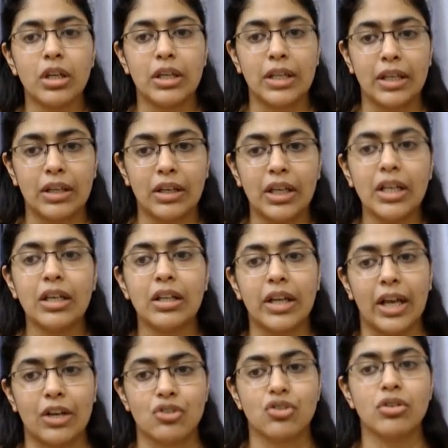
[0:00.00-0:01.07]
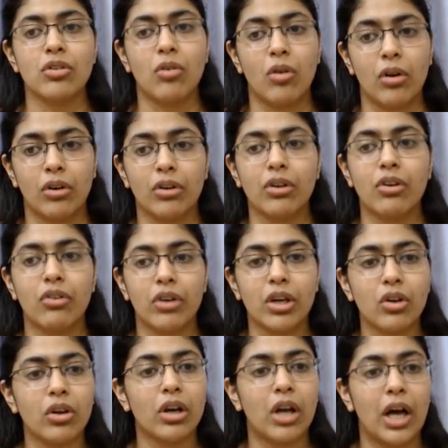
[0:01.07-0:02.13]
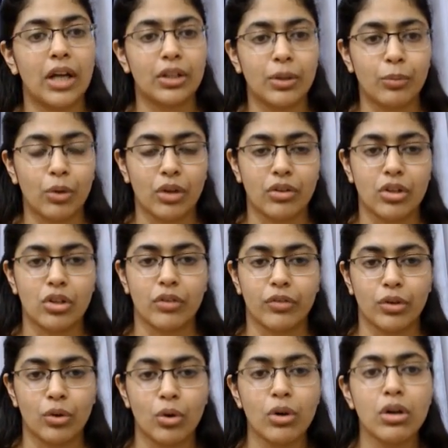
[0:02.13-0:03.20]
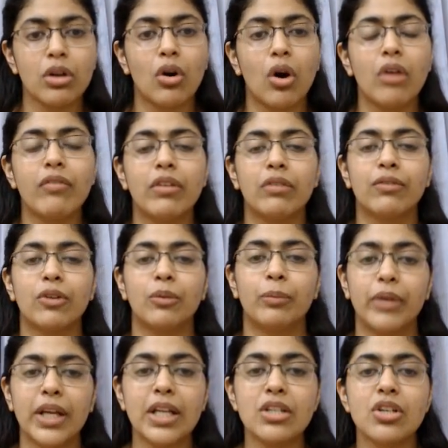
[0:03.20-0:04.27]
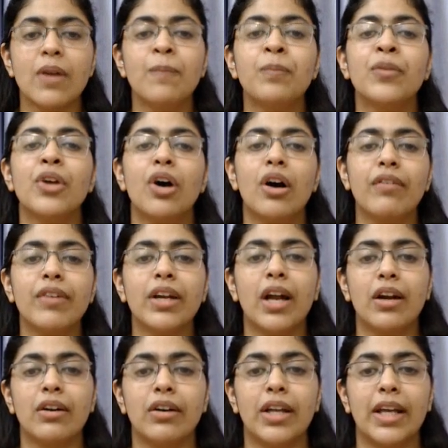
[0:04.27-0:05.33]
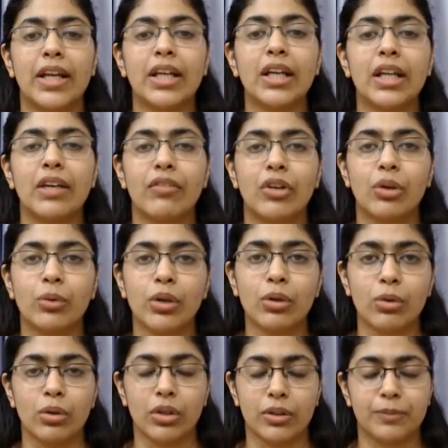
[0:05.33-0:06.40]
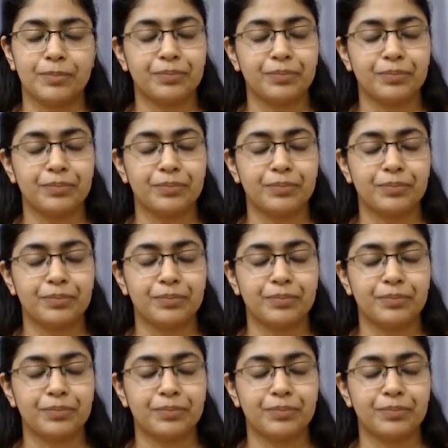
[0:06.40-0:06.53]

decree, direction, order, writ or other process of a court, or willful breach of an undertaking given to a court.